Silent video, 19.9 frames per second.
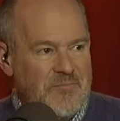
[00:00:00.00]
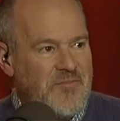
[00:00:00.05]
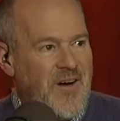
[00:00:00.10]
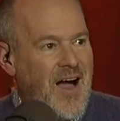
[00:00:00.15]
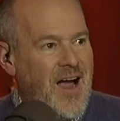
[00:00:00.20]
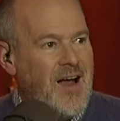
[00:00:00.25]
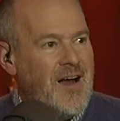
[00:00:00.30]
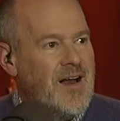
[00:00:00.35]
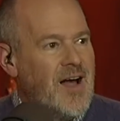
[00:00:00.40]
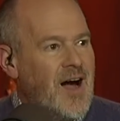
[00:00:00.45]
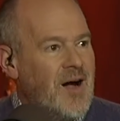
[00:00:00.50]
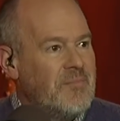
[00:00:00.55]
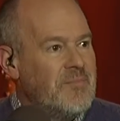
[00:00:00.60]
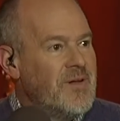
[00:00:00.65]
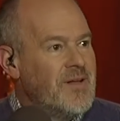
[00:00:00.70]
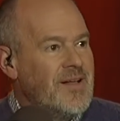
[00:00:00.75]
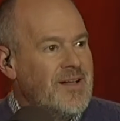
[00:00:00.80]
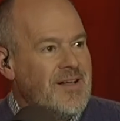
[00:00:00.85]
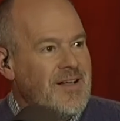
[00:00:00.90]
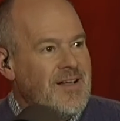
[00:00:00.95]
fired
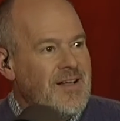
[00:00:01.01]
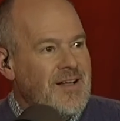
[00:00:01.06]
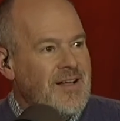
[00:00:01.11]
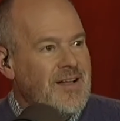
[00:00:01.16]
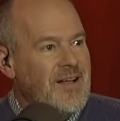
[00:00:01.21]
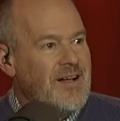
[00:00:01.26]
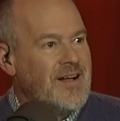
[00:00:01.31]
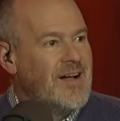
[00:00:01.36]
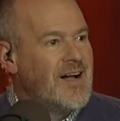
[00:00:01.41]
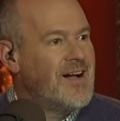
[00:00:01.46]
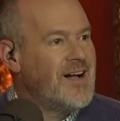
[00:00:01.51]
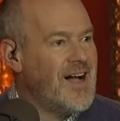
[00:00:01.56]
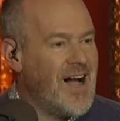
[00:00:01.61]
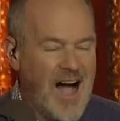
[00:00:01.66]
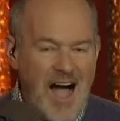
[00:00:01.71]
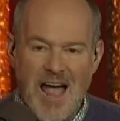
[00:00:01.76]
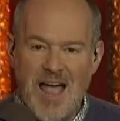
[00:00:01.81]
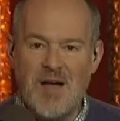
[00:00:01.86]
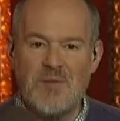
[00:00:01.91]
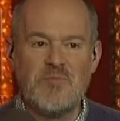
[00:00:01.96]
up. Because everybody doesn't like that.
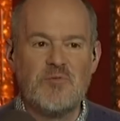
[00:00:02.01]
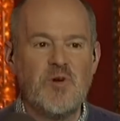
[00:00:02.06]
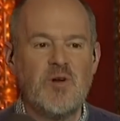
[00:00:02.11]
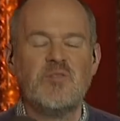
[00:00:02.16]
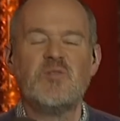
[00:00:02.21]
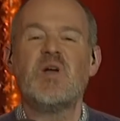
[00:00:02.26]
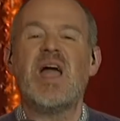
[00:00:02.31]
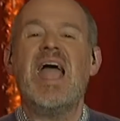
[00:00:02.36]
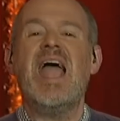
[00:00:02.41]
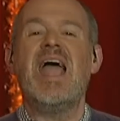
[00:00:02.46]
I am rooting.